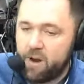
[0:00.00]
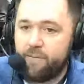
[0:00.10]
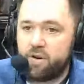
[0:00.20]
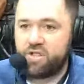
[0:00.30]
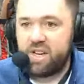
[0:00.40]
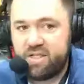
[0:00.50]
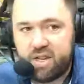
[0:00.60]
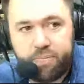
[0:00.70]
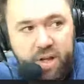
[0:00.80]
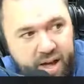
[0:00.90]
Never seen
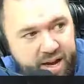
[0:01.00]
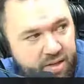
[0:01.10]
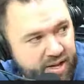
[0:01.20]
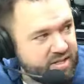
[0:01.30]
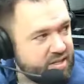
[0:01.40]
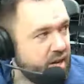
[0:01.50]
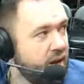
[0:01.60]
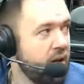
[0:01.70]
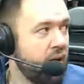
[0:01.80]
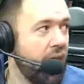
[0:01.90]
something like
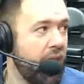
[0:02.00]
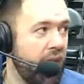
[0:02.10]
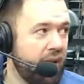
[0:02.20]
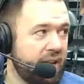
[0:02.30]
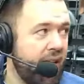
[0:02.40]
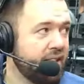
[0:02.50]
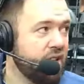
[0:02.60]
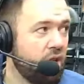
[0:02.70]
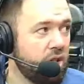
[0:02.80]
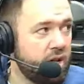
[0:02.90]
this. Yeah,
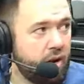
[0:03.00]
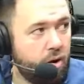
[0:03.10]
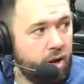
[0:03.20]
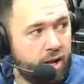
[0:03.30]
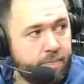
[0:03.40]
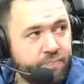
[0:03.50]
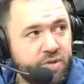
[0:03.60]
totally agree.